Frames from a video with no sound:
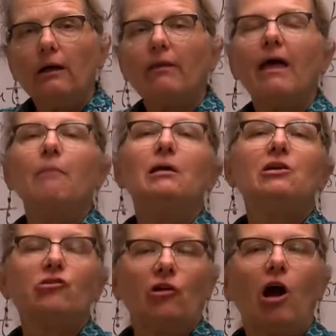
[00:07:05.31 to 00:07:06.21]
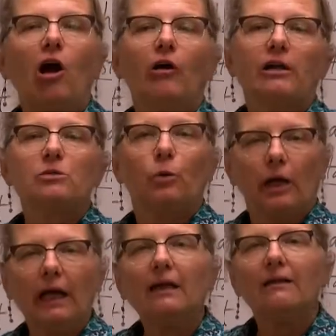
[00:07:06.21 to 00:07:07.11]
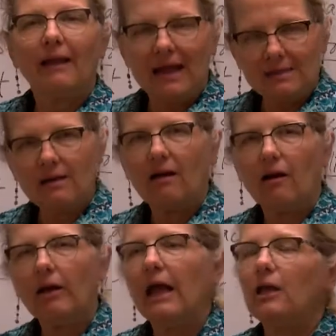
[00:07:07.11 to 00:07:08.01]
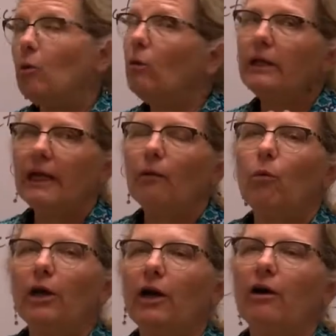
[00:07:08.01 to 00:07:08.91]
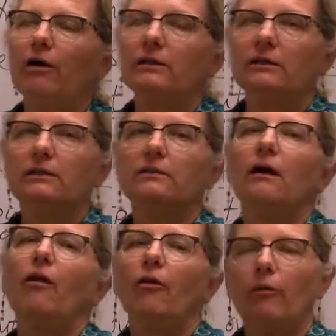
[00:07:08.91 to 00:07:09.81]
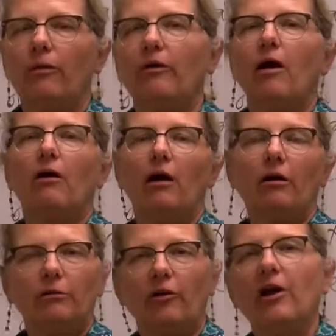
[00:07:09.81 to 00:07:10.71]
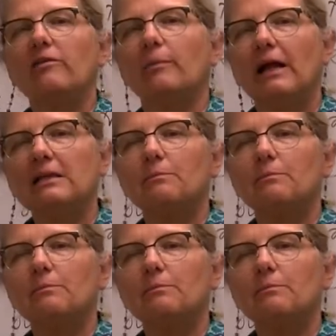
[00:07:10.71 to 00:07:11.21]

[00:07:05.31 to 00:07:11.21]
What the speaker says: that means your heart is working less hard, and you only get one heart, although there are heart transplants.